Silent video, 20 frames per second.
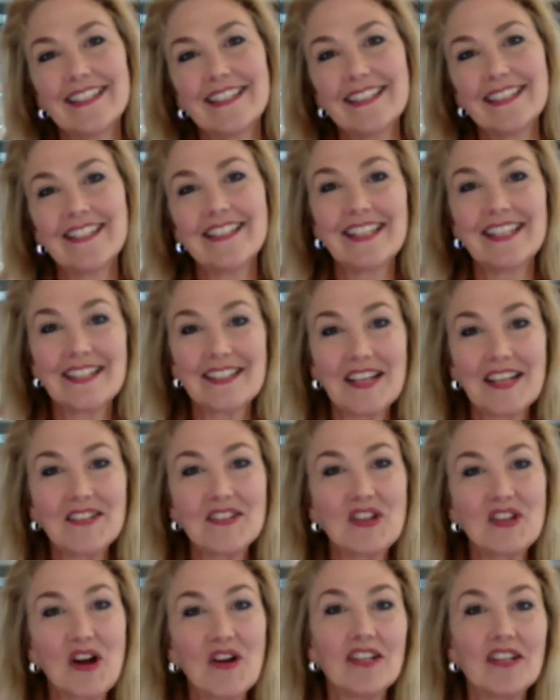Since I
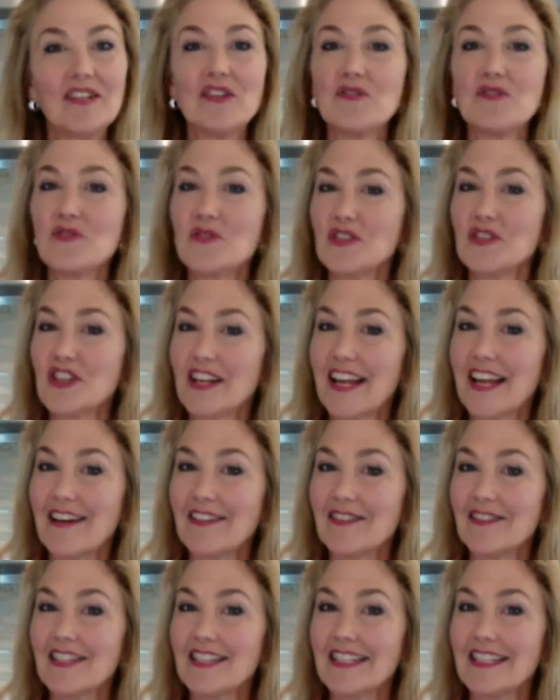started nutrition
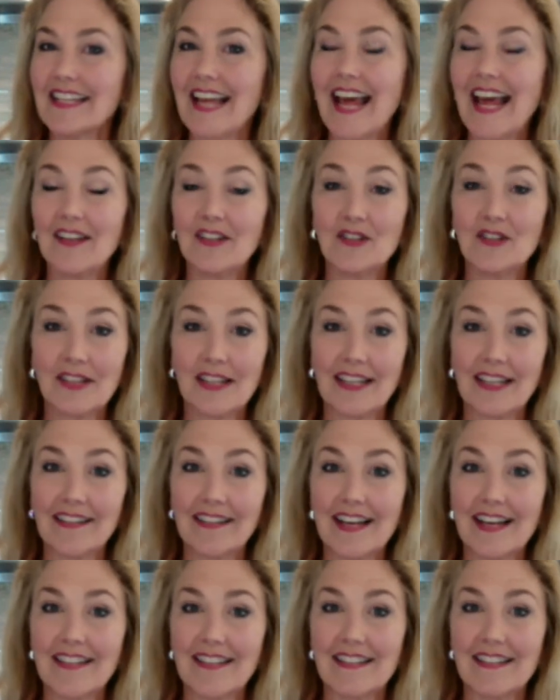counseling and cooking
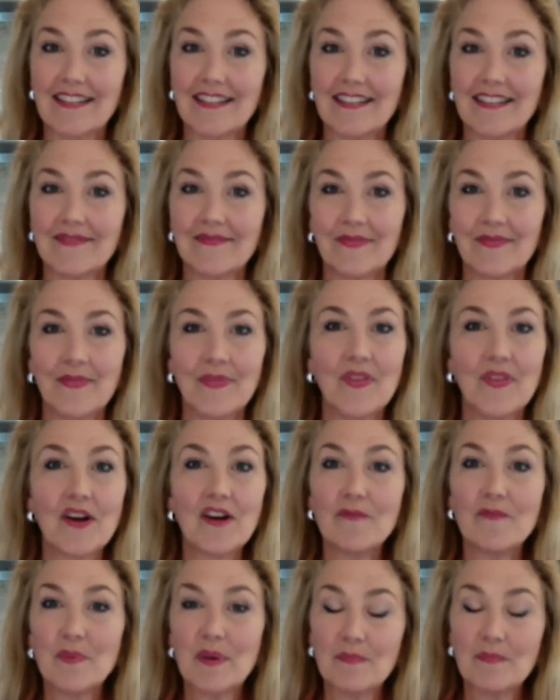classes,
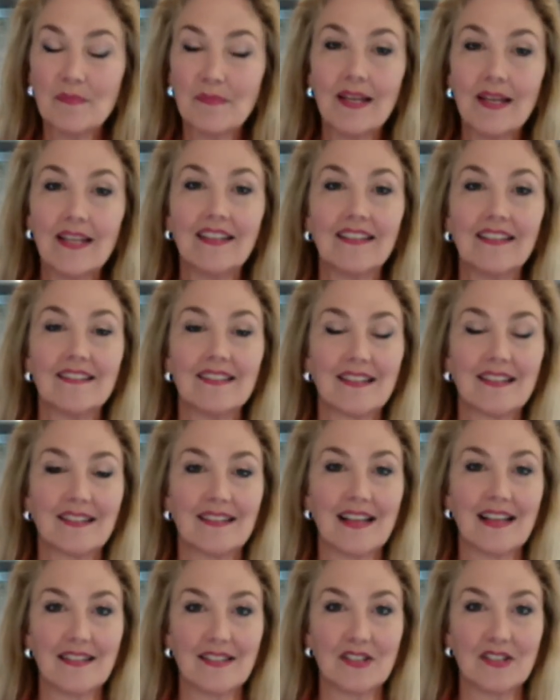there have been many
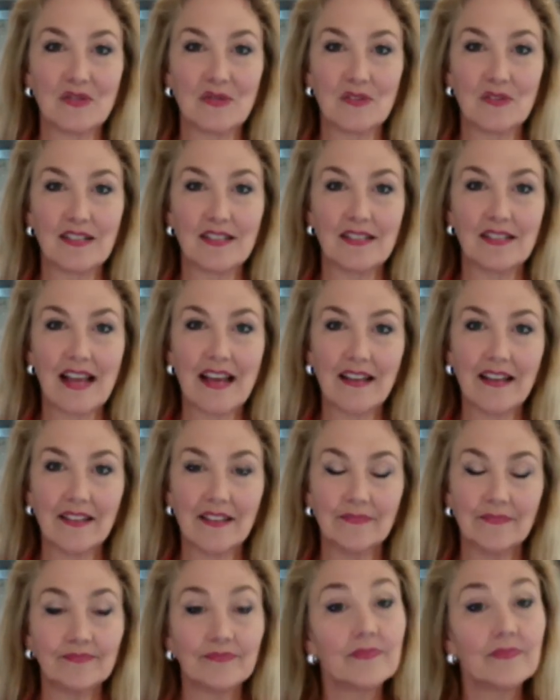success stories, and
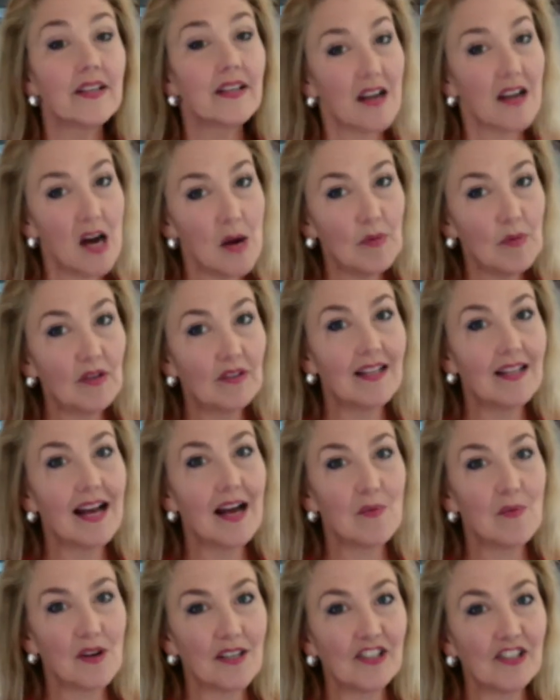a couple I
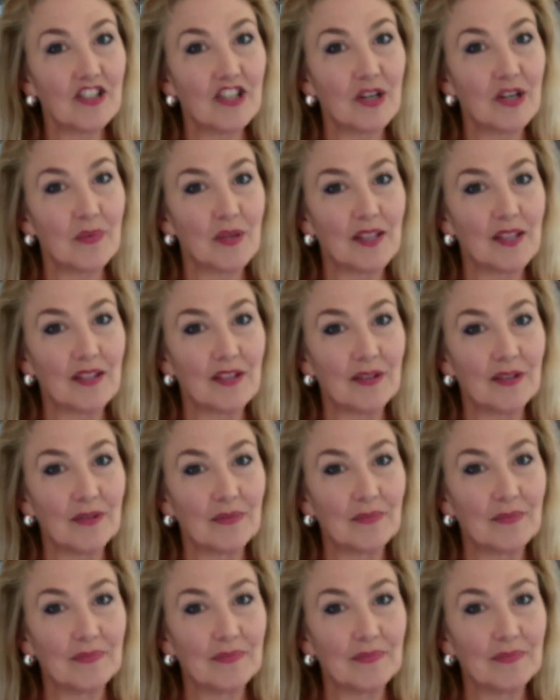want to share with you.